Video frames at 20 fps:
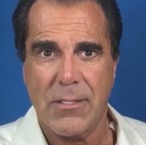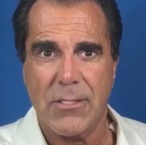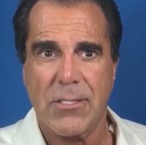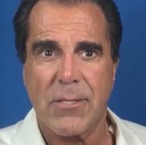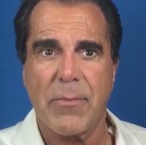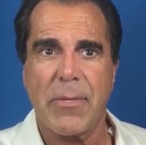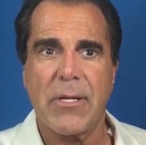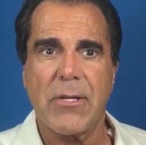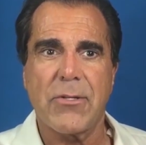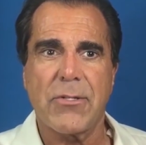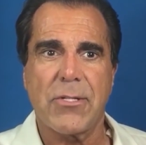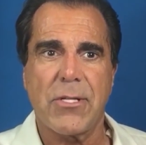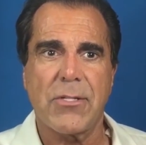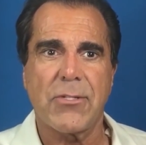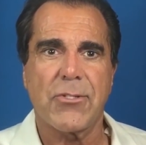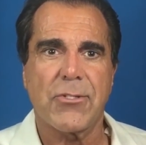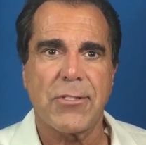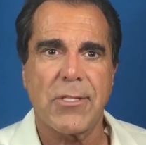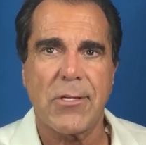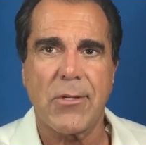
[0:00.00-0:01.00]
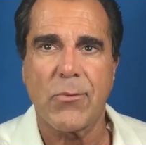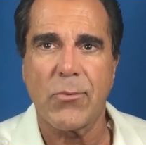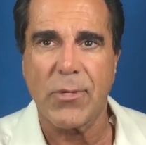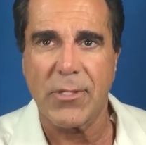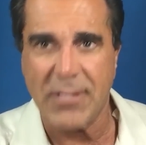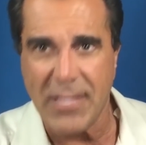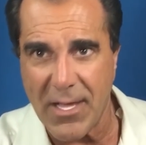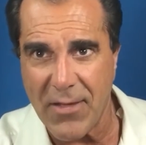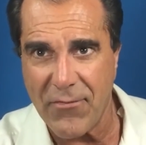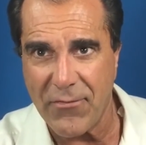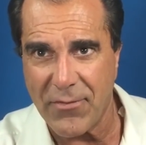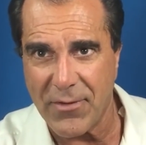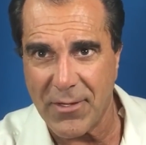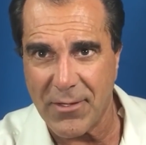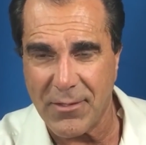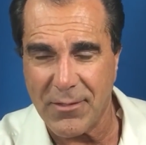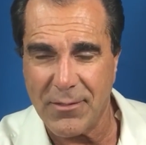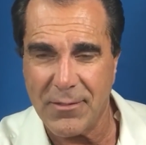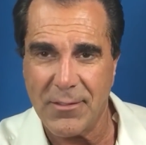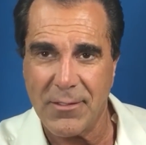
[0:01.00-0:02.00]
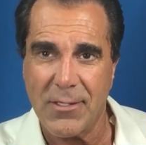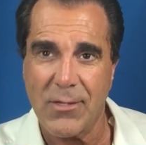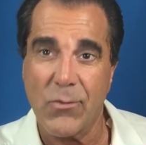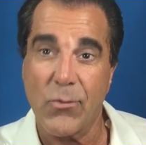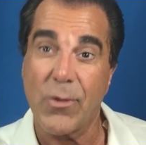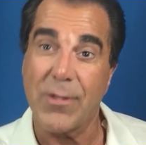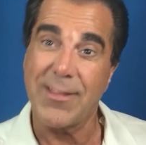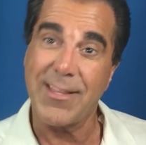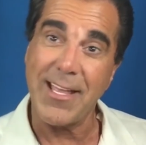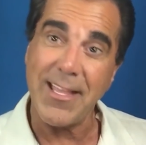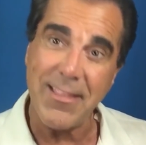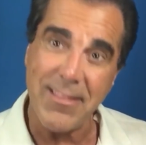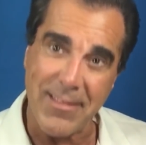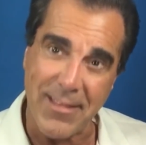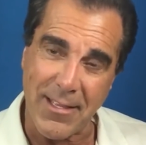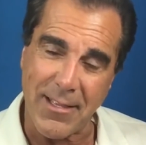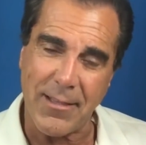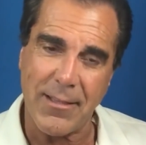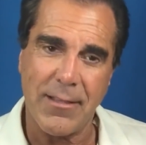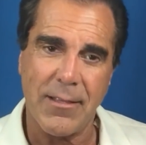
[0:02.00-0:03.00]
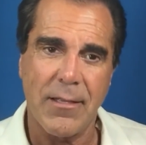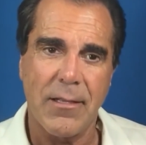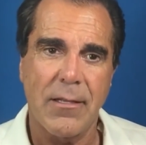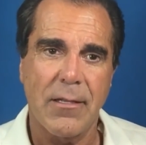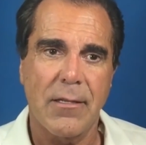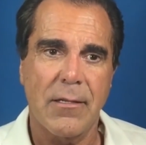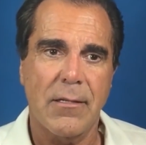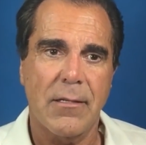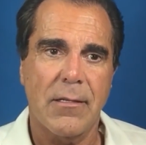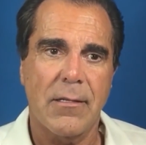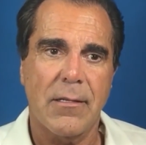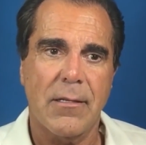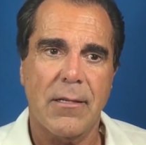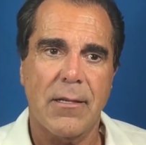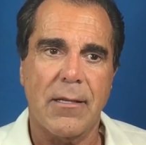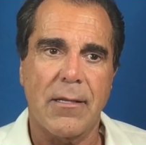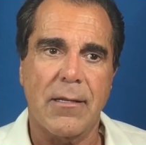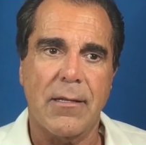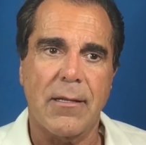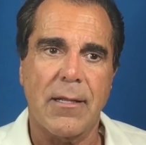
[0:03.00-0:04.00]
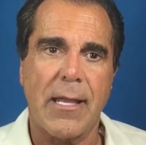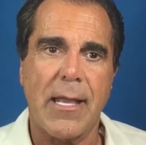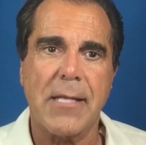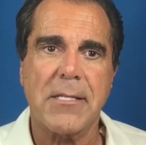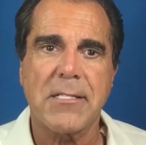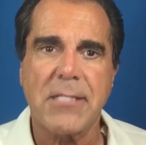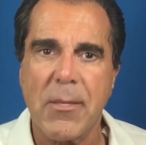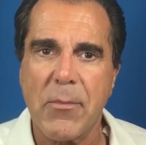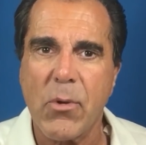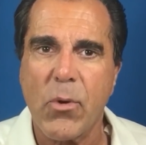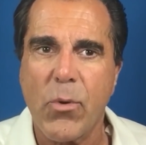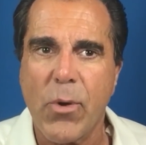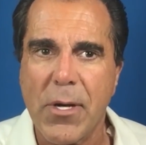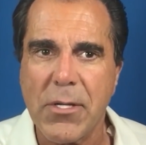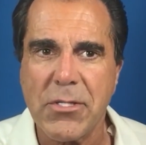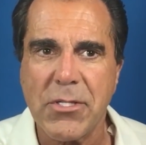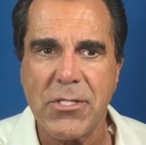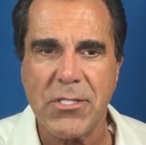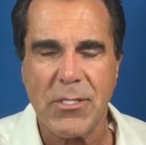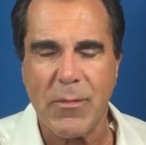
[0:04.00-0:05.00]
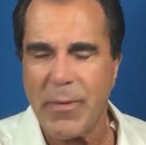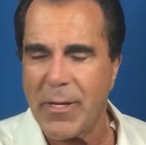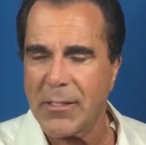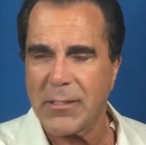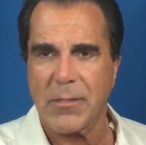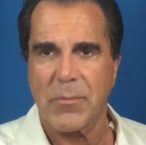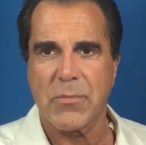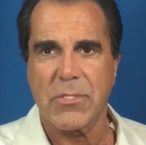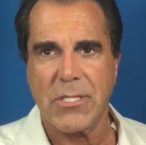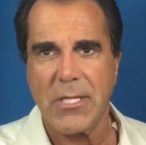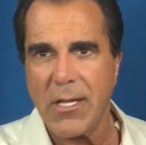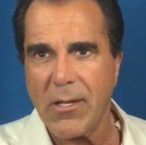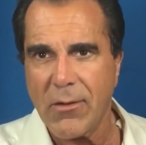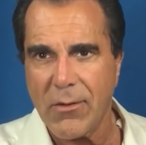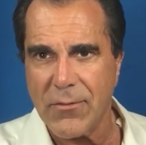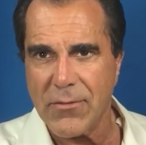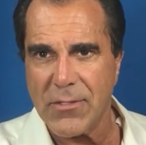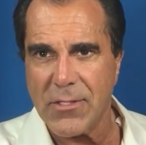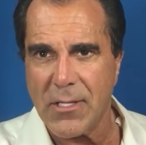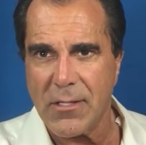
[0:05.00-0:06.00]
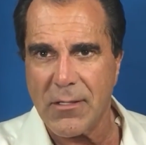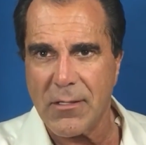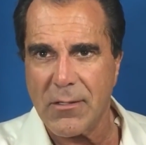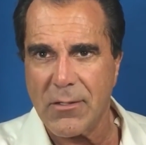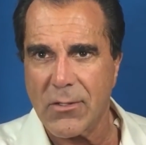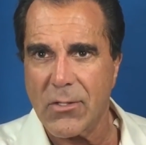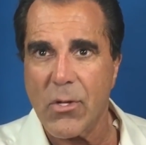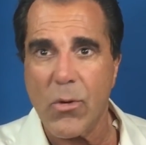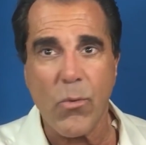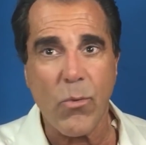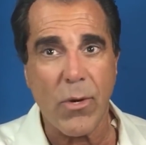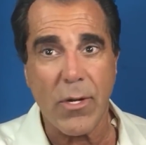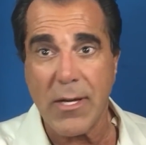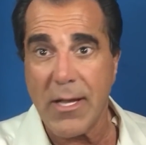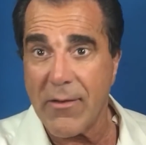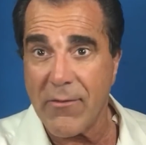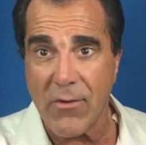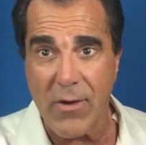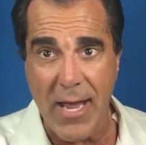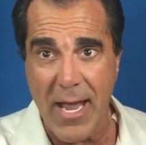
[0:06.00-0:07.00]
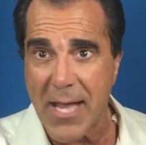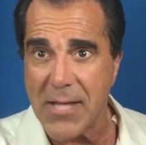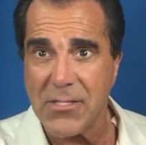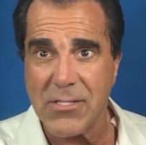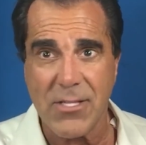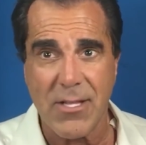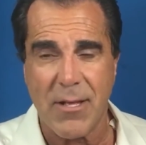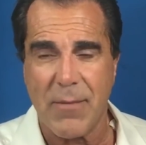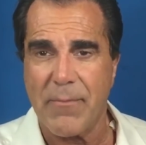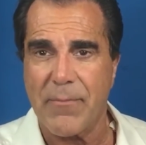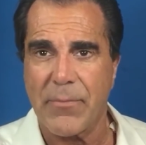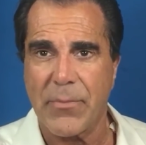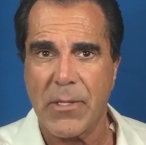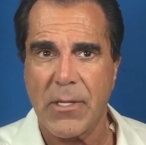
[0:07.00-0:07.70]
Somebody who's interested in what they feel and what they think. And ask them questions about themselves that no one ever asked them.